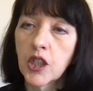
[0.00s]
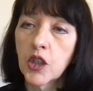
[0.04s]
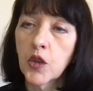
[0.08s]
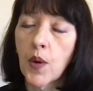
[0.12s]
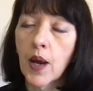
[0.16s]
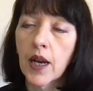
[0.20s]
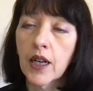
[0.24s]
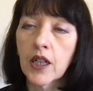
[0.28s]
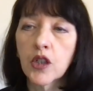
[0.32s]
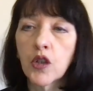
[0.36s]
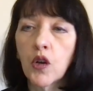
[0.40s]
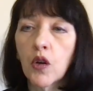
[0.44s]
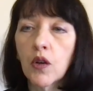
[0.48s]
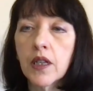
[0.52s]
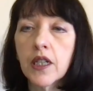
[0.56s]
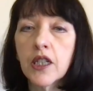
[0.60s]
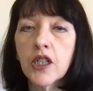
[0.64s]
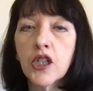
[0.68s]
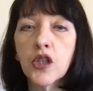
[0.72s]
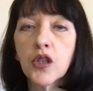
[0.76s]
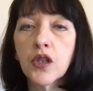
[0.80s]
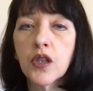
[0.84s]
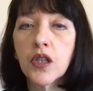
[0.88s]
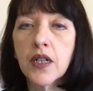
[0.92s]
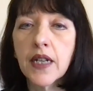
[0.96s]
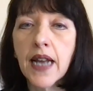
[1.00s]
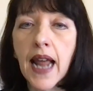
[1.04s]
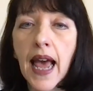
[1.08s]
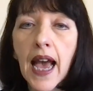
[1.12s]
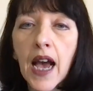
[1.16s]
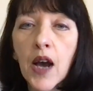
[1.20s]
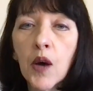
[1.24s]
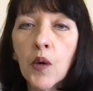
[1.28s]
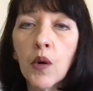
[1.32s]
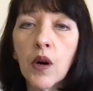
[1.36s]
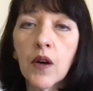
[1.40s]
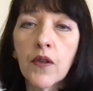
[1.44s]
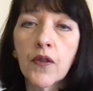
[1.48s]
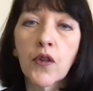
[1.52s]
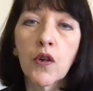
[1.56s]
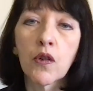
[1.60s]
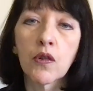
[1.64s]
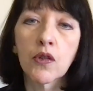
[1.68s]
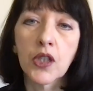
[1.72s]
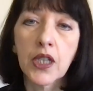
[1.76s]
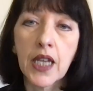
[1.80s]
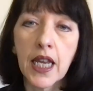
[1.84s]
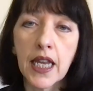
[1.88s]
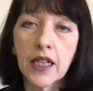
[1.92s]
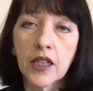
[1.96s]
to acknowledge the now of
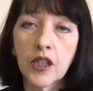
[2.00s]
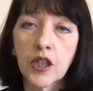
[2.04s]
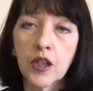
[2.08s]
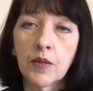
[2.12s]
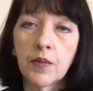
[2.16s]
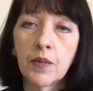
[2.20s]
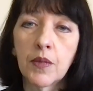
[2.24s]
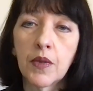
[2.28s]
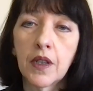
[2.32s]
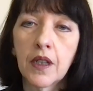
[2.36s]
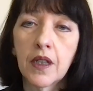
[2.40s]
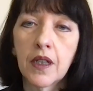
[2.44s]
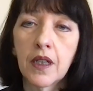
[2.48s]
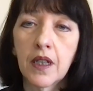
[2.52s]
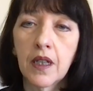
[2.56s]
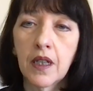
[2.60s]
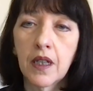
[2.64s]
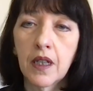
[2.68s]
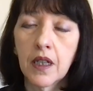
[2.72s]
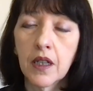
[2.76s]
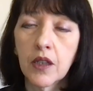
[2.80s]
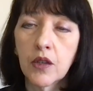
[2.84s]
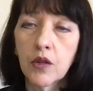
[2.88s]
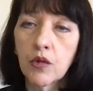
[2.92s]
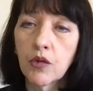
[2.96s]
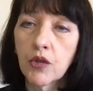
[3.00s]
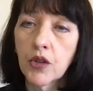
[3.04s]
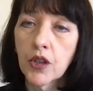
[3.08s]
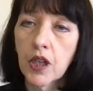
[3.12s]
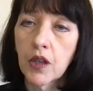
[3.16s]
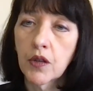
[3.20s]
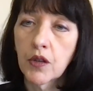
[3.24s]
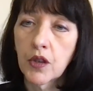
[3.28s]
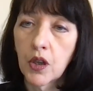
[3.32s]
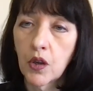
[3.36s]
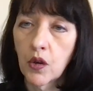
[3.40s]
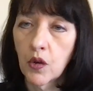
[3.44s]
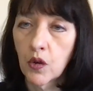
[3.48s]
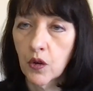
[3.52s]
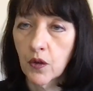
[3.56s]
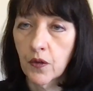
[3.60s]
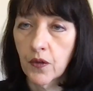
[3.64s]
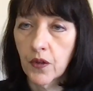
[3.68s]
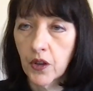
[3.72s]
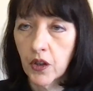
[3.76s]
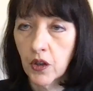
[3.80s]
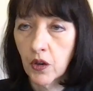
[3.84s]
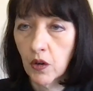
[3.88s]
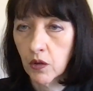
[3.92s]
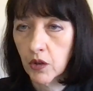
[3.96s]
God's kingdom and also to look for
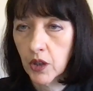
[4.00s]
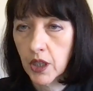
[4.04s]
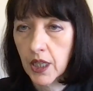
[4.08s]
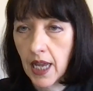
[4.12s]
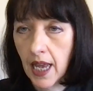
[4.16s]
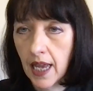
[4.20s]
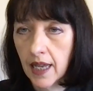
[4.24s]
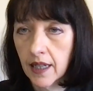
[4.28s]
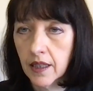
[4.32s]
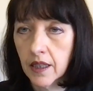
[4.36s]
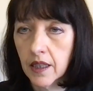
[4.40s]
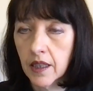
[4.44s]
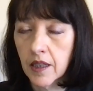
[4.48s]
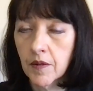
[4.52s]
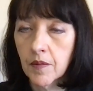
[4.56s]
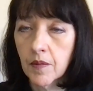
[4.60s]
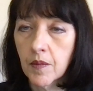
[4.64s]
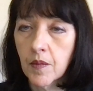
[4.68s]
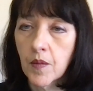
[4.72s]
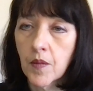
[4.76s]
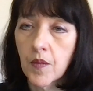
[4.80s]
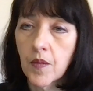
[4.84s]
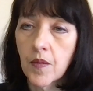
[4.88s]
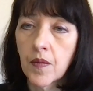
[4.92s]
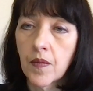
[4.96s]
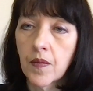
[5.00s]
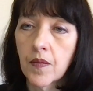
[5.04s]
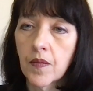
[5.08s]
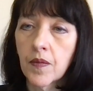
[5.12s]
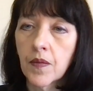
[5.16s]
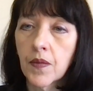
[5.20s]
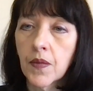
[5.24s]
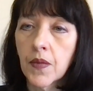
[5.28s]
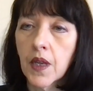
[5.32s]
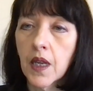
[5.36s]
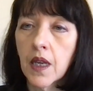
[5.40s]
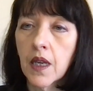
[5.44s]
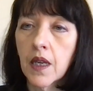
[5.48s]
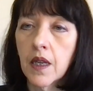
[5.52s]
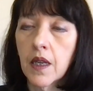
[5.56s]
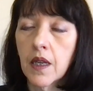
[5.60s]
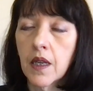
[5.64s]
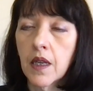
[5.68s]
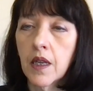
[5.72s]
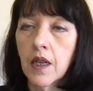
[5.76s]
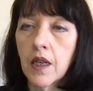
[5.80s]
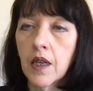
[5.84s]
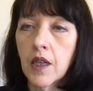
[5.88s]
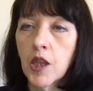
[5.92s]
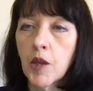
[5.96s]
the not yet.
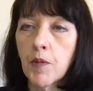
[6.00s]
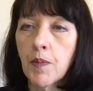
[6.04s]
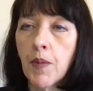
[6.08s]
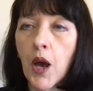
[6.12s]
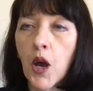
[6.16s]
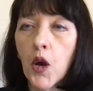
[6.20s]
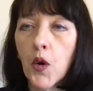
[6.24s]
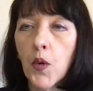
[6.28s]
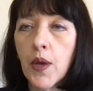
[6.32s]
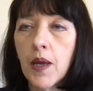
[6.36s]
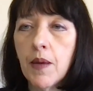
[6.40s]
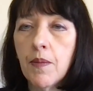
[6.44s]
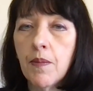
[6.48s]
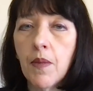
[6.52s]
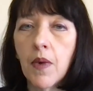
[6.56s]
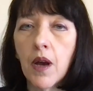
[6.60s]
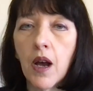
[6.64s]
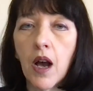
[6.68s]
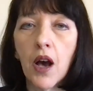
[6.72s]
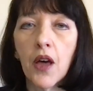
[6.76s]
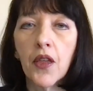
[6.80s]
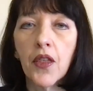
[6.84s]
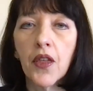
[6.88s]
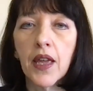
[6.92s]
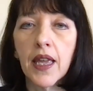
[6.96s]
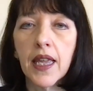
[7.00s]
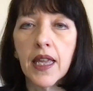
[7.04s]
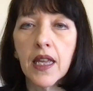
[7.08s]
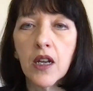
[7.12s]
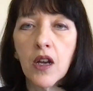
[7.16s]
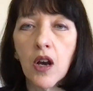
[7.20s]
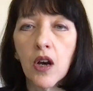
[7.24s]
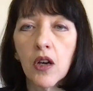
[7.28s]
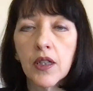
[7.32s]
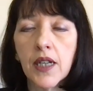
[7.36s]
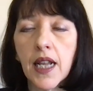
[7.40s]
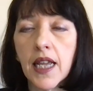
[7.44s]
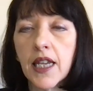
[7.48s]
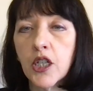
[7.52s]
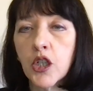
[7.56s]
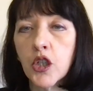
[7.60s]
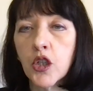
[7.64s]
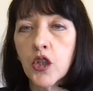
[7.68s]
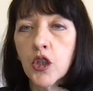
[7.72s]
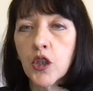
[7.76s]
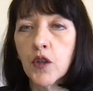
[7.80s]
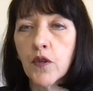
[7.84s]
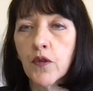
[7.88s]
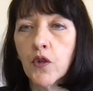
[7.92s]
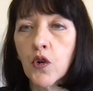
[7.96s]
The poem Other
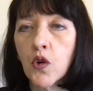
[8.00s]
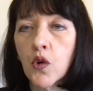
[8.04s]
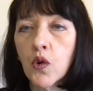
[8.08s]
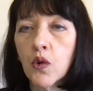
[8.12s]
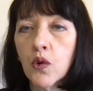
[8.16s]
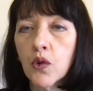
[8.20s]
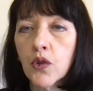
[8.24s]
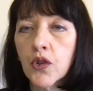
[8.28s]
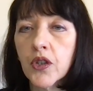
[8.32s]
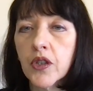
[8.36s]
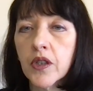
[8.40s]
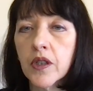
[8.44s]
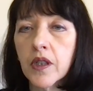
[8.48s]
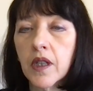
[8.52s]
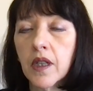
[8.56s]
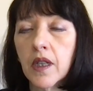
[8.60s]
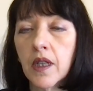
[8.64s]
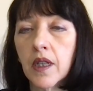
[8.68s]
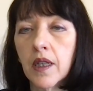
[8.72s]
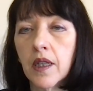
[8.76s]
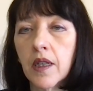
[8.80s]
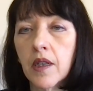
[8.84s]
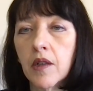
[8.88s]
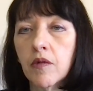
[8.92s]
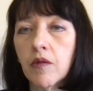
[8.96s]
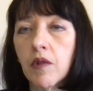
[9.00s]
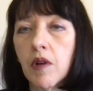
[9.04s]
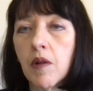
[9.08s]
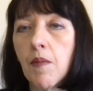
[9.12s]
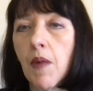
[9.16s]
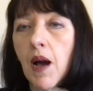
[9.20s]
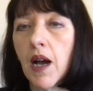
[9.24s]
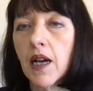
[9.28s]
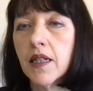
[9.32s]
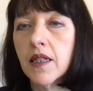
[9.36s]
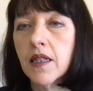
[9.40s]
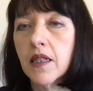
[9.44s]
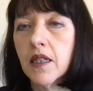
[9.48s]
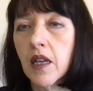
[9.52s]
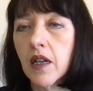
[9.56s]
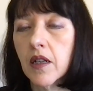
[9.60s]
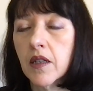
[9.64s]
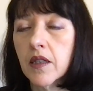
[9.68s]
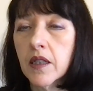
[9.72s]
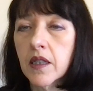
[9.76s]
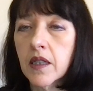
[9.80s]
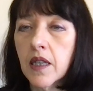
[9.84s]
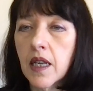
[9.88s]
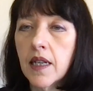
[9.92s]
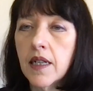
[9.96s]
Incarnations, of course, reminds
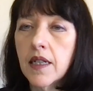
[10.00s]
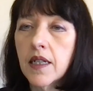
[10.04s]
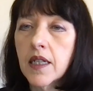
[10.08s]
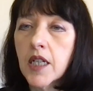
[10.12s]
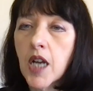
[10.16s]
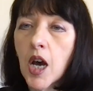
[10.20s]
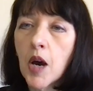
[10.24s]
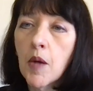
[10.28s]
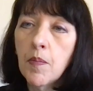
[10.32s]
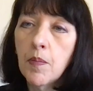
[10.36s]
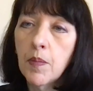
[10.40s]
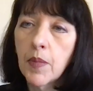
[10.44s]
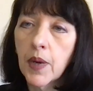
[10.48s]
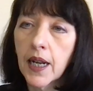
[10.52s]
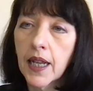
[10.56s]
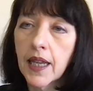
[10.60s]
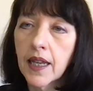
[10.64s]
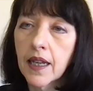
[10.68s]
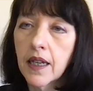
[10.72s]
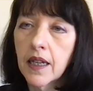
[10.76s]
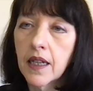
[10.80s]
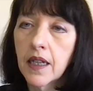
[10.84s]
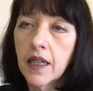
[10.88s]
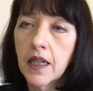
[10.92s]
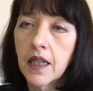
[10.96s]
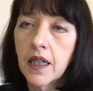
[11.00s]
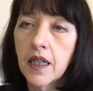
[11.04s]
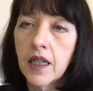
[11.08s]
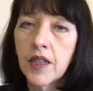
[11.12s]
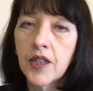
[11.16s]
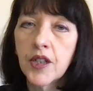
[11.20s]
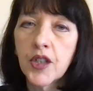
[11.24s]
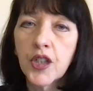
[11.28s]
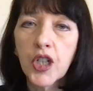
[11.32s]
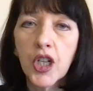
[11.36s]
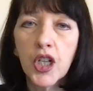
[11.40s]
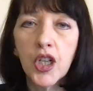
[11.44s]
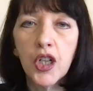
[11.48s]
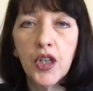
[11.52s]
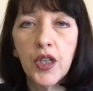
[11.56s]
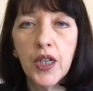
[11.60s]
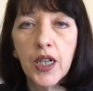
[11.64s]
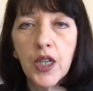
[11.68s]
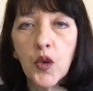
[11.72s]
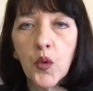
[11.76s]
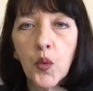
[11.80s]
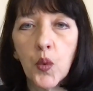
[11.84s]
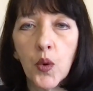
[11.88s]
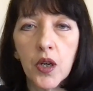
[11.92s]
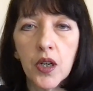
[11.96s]
us in tumbling,
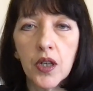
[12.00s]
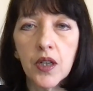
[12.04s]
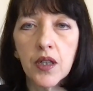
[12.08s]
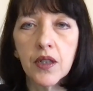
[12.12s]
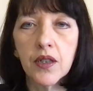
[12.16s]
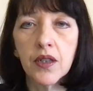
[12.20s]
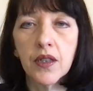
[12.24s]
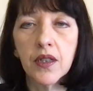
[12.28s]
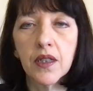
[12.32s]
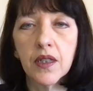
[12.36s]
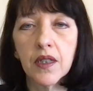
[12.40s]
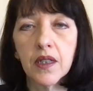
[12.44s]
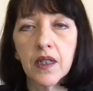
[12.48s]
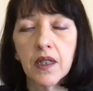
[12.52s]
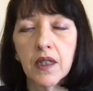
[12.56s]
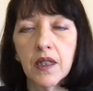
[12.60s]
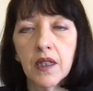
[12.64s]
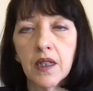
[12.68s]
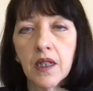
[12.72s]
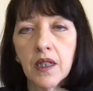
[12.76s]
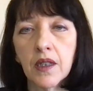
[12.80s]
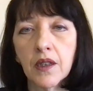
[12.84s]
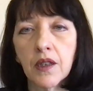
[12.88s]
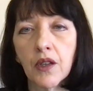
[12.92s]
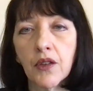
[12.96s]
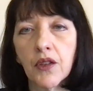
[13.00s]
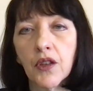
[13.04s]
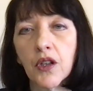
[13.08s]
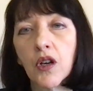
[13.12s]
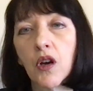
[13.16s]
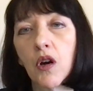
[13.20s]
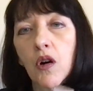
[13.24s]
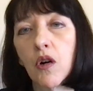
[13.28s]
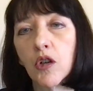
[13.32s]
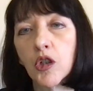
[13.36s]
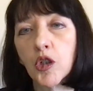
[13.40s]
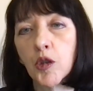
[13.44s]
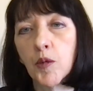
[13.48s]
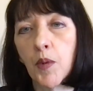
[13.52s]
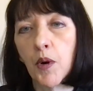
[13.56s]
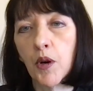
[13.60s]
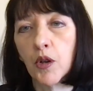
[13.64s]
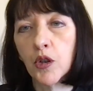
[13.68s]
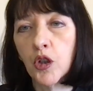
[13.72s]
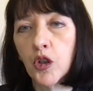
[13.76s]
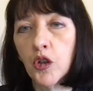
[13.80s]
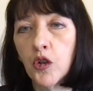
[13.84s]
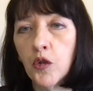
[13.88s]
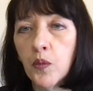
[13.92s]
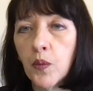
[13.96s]
turning words that the God upon
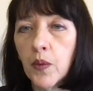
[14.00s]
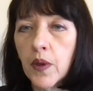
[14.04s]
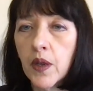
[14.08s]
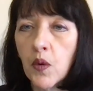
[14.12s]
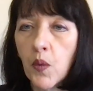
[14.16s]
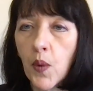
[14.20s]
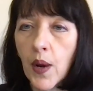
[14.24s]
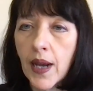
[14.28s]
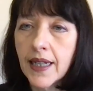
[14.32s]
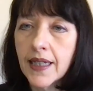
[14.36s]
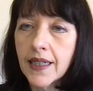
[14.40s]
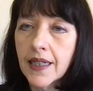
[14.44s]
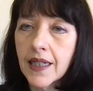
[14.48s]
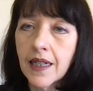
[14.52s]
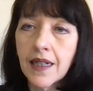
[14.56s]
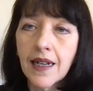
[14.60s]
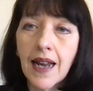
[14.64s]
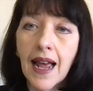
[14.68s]
whom we wait in